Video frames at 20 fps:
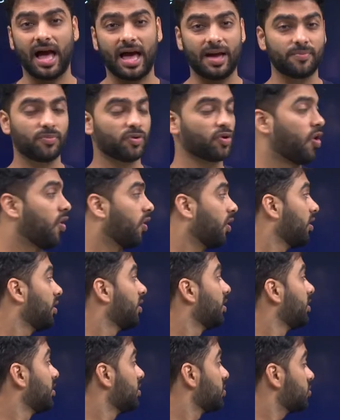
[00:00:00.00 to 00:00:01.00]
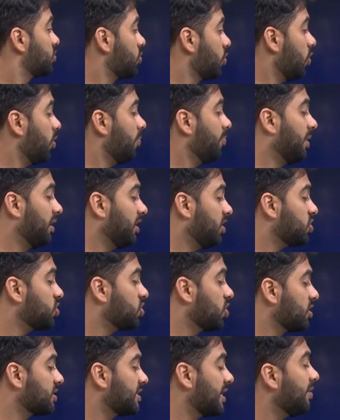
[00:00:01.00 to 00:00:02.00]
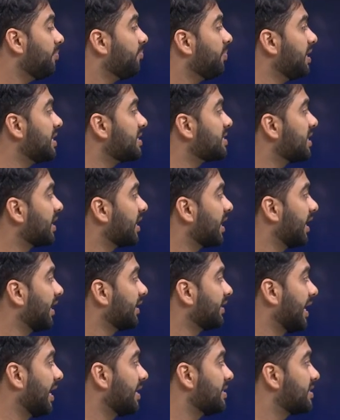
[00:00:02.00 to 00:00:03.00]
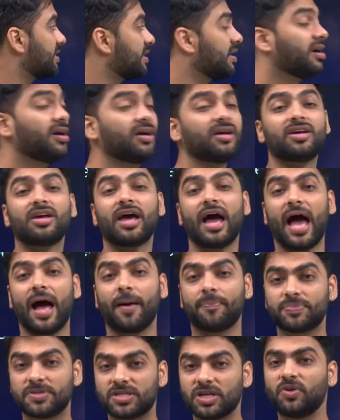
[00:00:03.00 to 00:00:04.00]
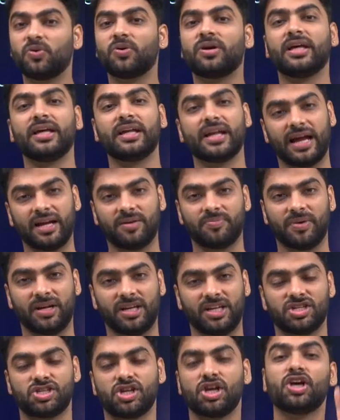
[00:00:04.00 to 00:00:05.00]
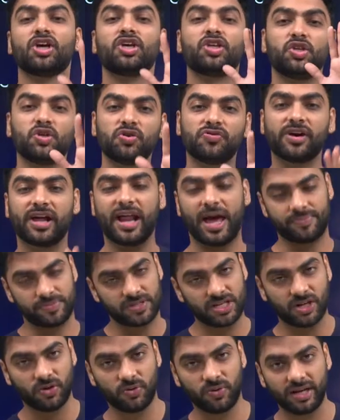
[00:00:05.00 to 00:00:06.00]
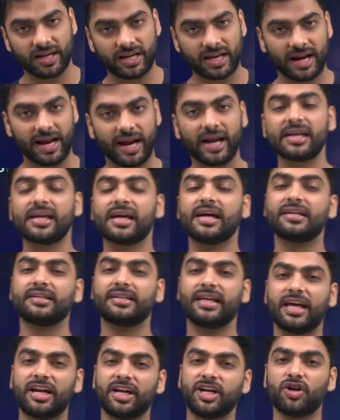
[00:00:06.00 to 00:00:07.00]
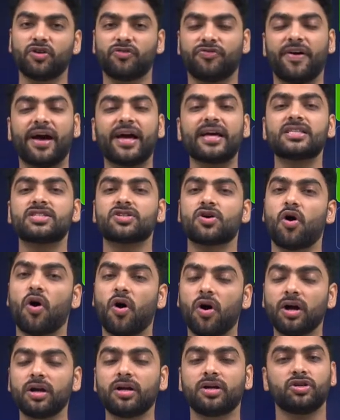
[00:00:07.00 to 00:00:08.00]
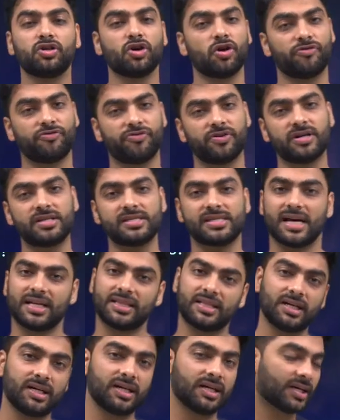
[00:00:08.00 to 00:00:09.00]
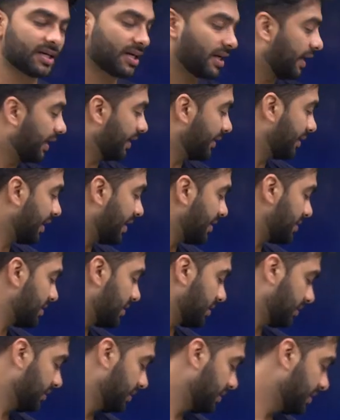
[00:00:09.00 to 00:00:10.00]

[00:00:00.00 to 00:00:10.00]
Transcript: I am wrong. So Manish, you are saying B is the correct answer. Absolutely right, Manish. You were absolutely correct. Pteridophytes or your ferns are the correct answer.